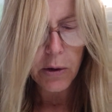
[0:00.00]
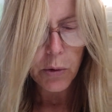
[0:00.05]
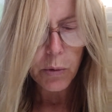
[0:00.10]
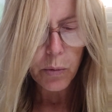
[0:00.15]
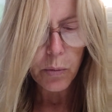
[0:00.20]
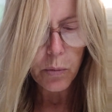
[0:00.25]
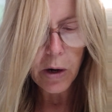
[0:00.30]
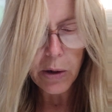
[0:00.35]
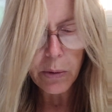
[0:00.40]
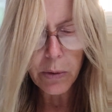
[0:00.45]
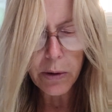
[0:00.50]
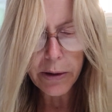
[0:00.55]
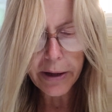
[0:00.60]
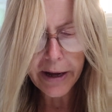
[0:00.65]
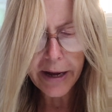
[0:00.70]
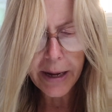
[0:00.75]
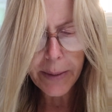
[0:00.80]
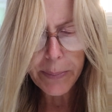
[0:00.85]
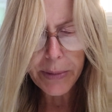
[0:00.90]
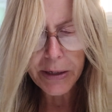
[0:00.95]
what will
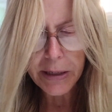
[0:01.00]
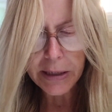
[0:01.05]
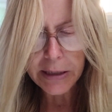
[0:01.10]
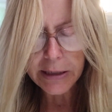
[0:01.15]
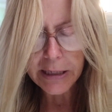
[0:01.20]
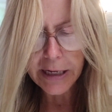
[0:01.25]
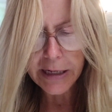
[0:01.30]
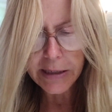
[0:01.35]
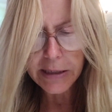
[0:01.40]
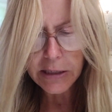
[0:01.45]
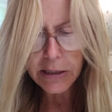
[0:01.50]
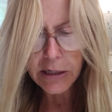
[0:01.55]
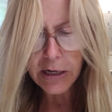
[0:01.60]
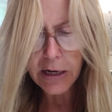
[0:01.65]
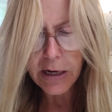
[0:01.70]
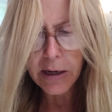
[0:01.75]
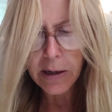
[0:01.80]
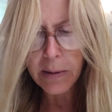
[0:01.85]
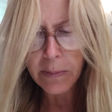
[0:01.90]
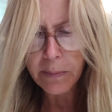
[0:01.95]
happen in days to
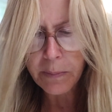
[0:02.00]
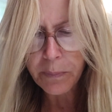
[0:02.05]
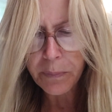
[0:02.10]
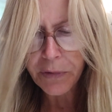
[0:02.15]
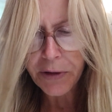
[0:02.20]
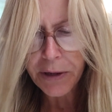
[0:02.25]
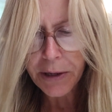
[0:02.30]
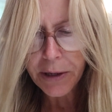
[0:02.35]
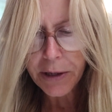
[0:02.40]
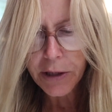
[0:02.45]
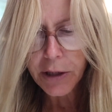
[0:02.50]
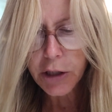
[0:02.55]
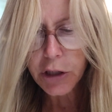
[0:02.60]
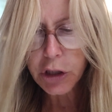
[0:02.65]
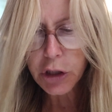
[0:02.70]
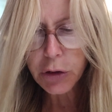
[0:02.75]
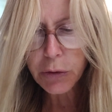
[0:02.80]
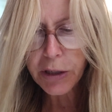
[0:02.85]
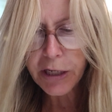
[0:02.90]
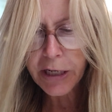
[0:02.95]
come. Your
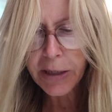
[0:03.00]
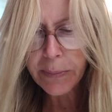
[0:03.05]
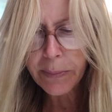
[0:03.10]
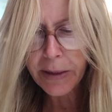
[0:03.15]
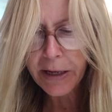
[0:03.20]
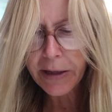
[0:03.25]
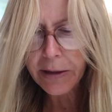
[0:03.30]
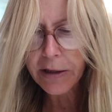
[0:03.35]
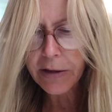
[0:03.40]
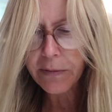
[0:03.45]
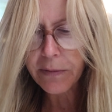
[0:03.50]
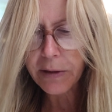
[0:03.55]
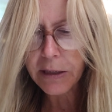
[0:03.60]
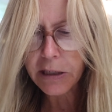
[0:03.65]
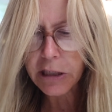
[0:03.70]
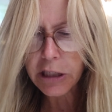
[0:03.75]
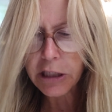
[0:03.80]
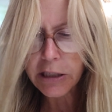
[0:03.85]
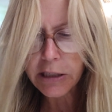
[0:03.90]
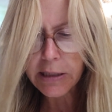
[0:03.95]
dream and the
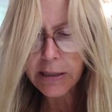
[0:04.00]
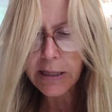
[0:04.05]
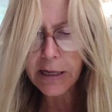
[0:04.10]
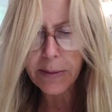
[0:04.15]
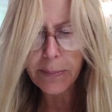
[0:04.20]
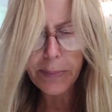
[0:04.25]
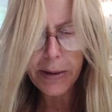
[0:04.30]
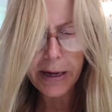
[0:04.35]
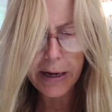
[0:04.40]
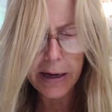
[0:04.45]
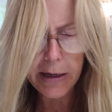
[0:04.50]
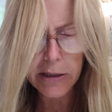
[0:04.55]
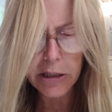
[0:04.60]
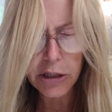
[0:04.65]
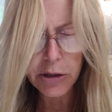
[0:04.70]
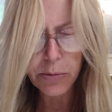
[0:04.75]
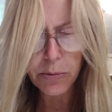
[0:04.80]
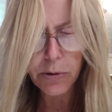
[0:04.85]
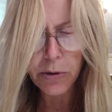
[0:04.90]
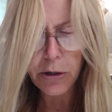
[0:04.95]
visions that pass
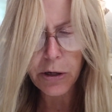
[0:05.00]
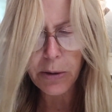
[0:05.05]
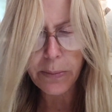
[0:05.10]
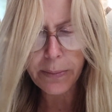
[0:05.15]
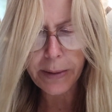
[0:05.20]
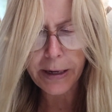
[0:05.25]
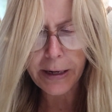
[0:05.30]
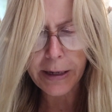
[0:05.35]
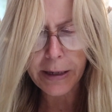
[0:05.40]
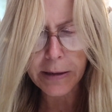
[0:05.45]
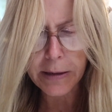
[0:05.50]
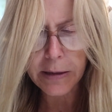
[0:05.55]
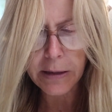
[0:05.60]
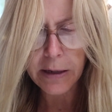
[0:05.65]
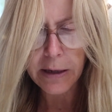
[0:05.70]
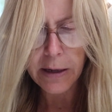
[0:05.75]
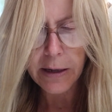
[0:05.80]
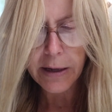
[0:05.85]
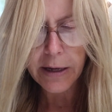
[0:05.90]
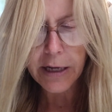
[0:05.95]
through your mind
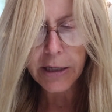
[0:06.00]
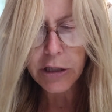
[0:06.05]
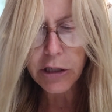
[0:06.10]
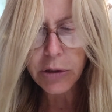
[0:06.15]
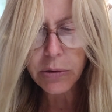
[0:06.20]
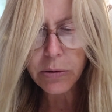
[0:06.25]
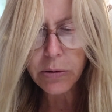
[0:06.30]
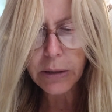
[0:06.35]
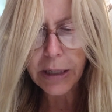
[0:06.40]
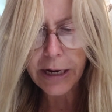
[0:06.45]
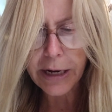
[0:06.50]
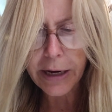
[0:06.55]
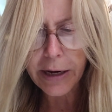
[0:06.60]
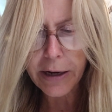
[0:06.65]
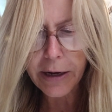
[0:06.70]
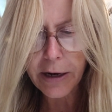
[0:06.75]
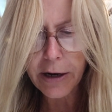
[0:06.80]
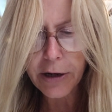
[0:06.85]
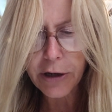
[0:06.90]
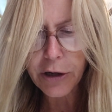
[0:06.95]
as you
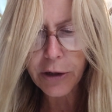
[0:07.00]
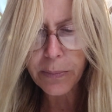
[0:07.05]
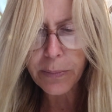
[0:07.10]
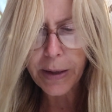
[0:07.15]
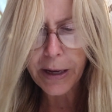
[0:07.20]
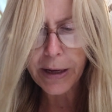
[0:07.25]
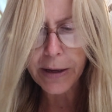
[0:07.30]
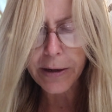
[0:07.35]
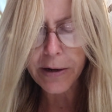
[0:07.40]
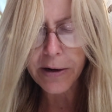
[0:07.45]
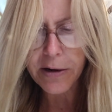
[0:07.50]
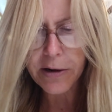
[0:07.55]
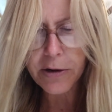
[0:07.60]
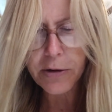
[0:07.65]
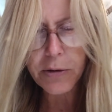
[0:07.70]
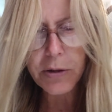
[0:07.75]
lay on your bed are